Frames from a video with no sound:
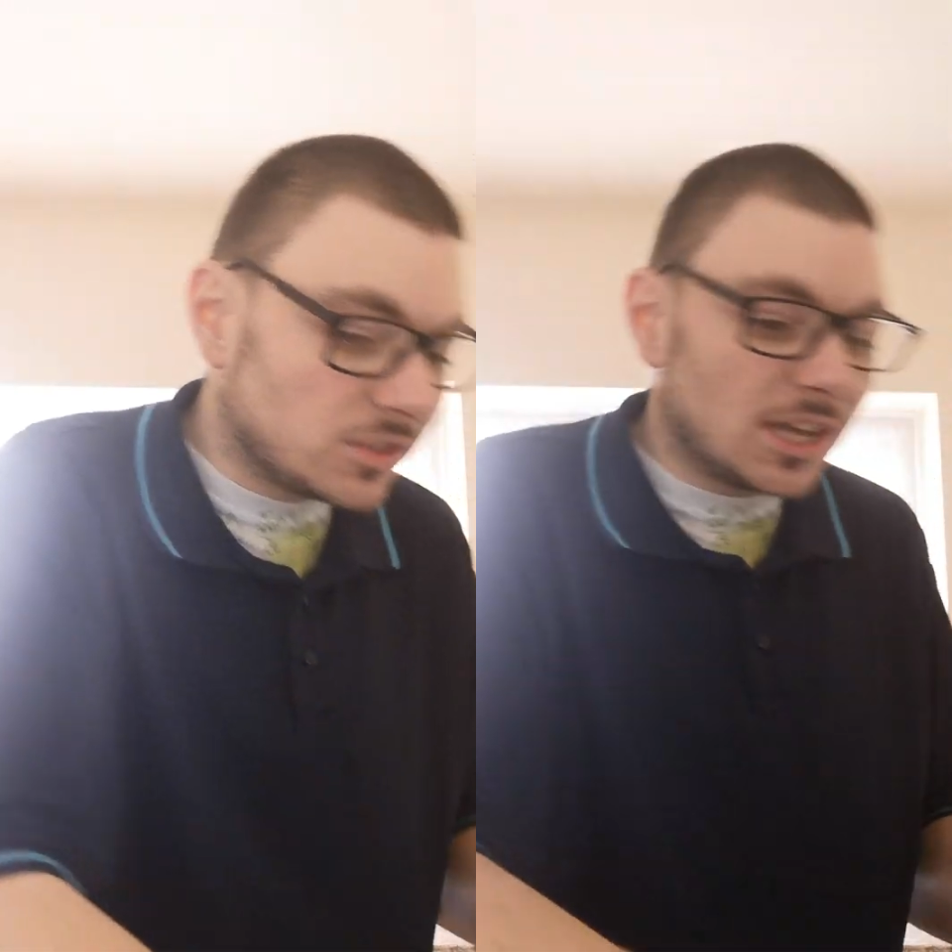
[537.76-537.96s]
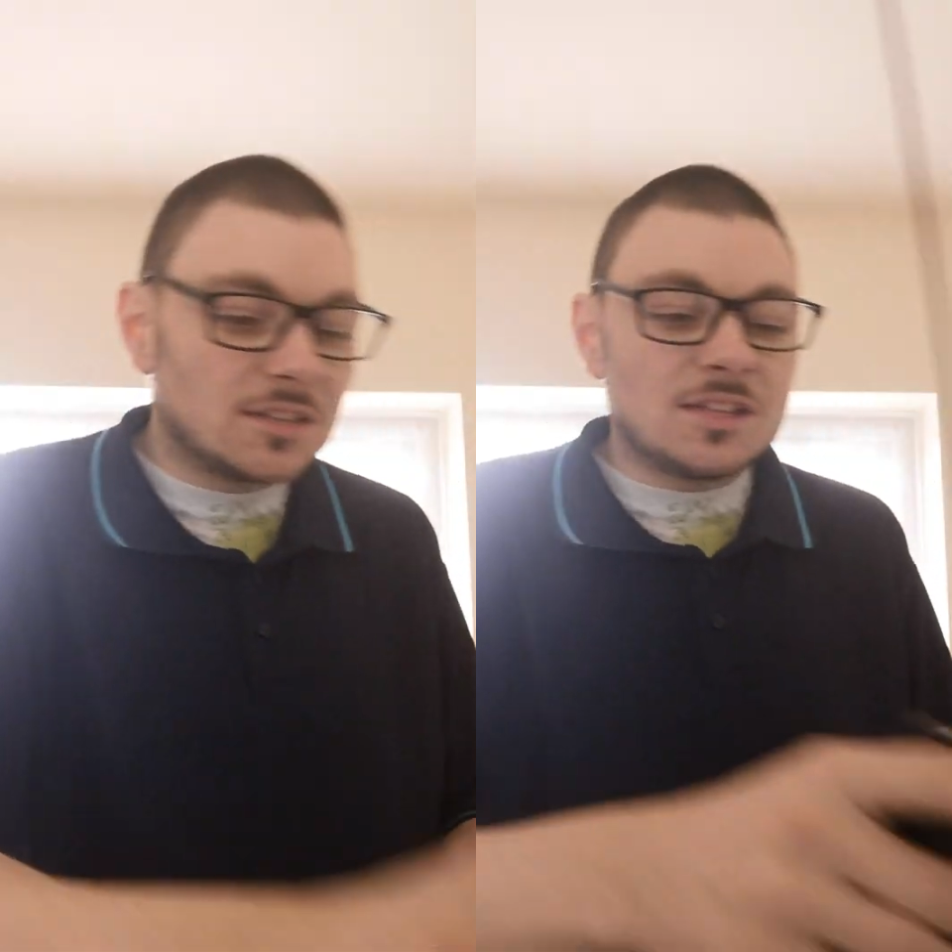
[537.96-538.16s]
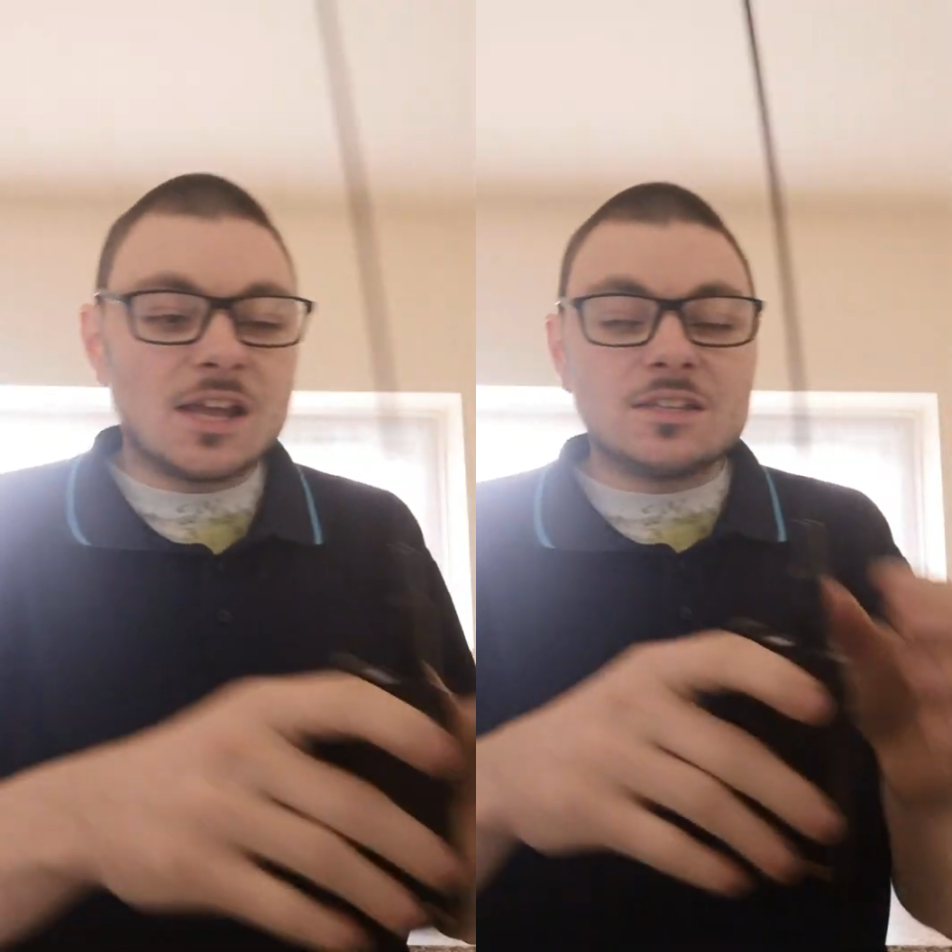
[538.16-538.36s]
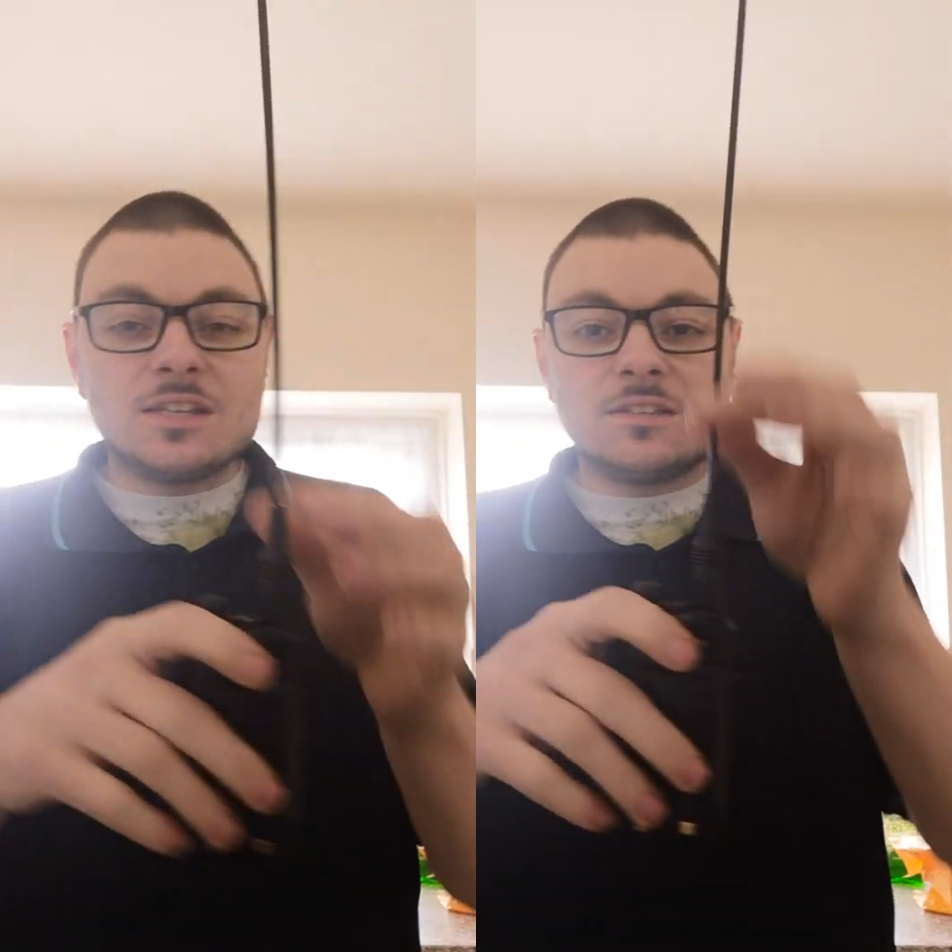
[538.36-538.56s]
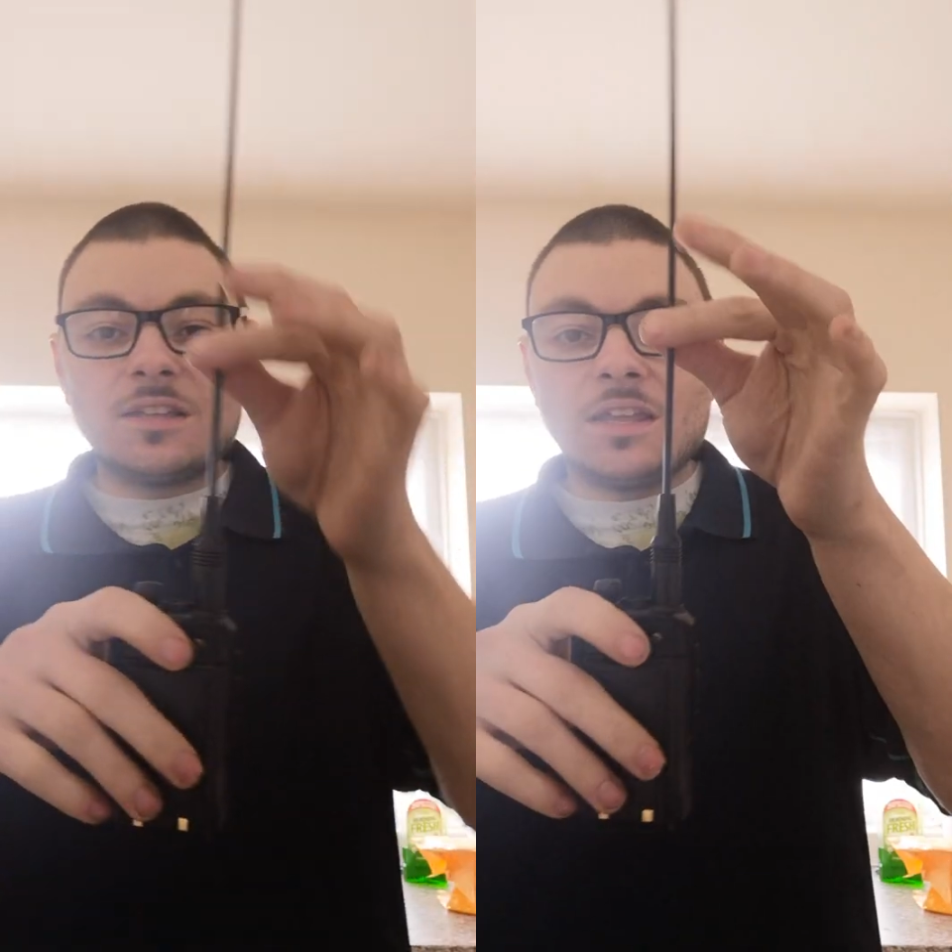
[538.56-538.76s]
to get started
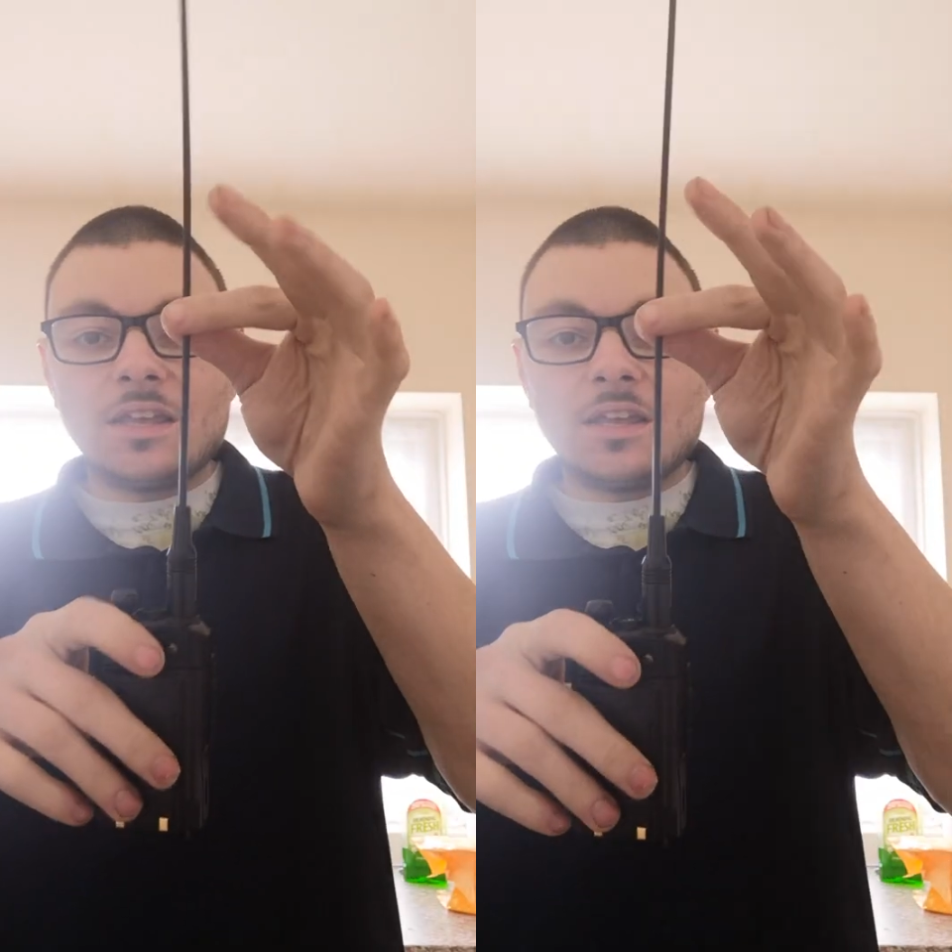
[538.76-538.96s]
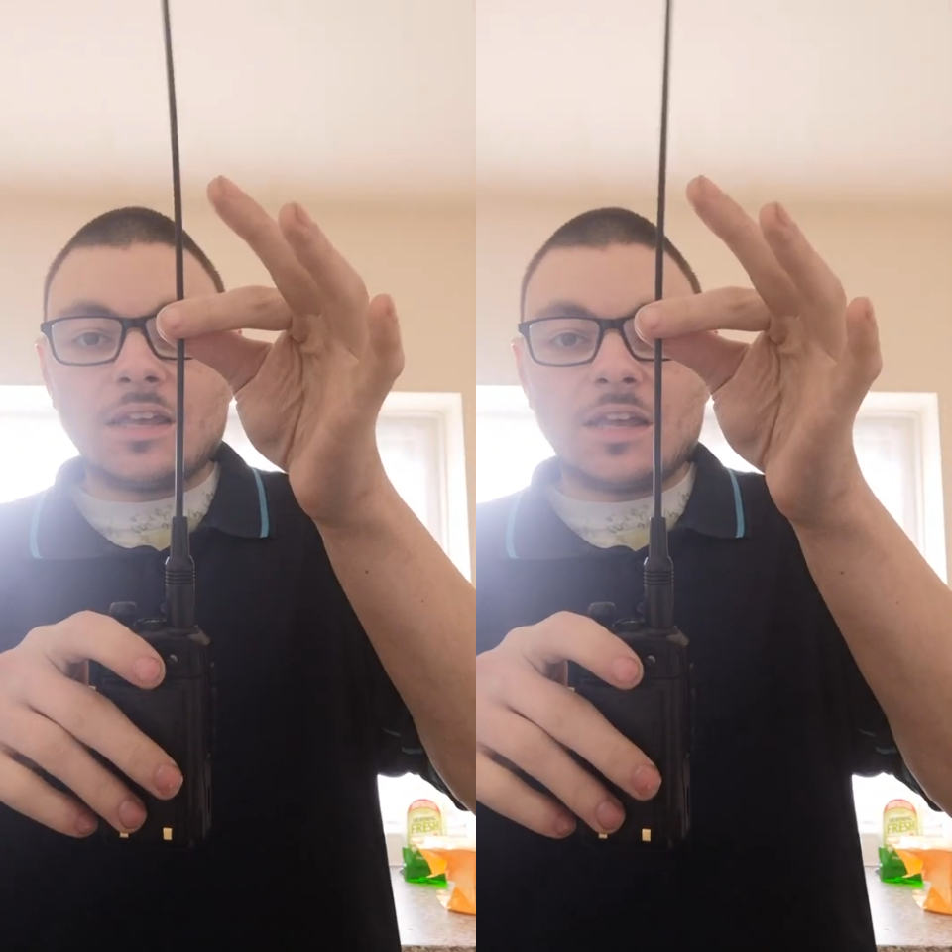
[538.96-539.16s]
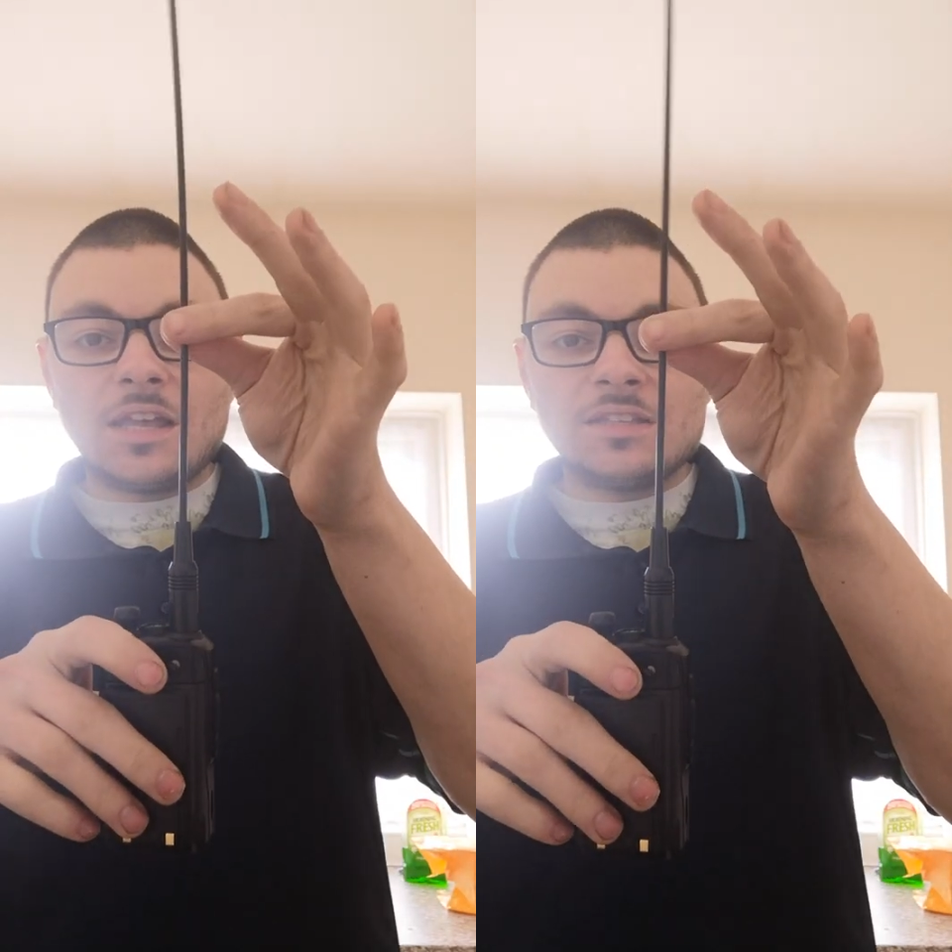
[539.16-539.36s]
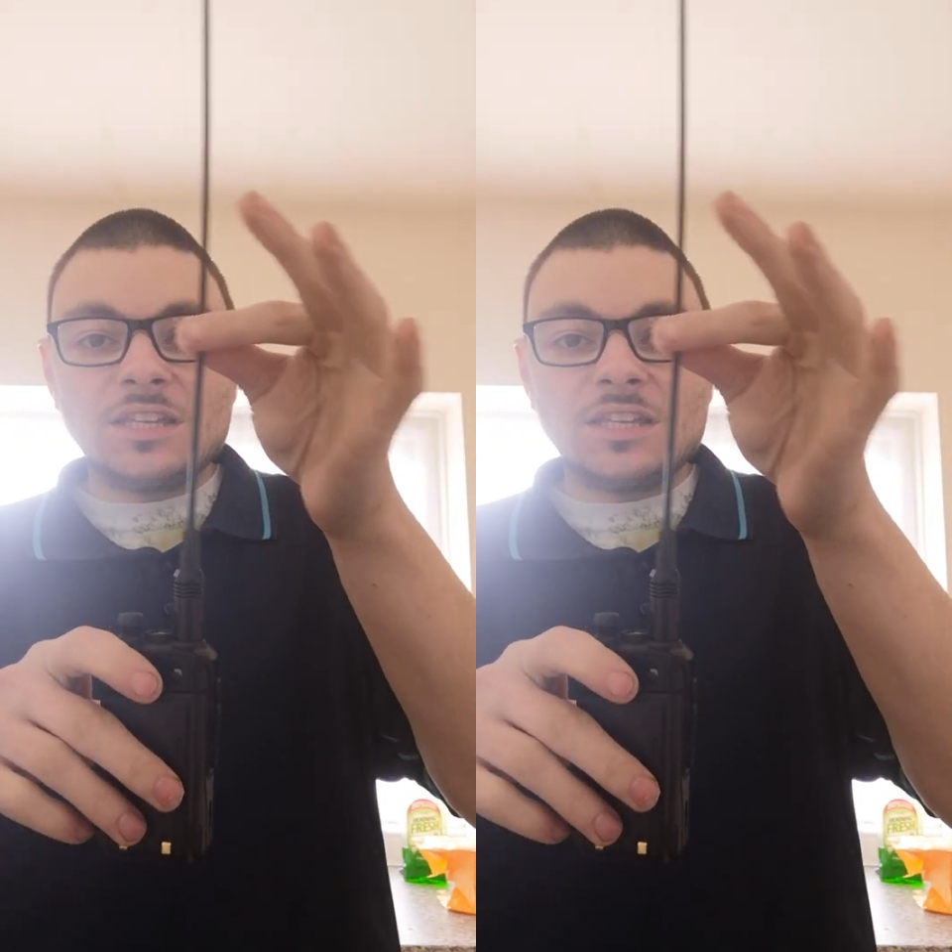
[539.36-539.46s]
is a